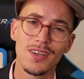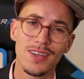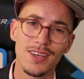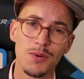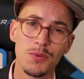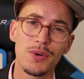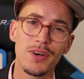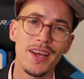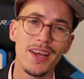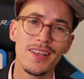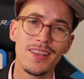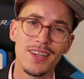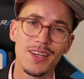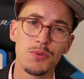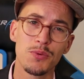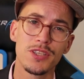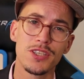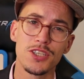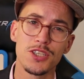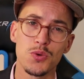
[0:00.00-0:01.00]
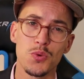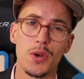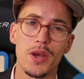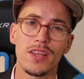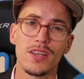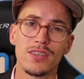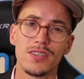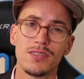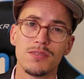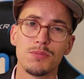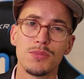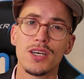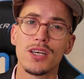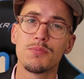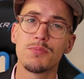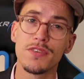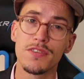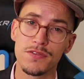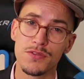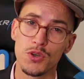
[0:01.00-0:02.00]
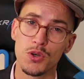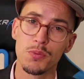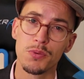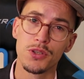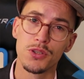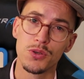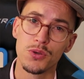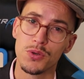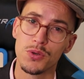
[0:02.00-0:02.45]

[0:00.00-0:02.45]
we're ending with the sweater, but before we do,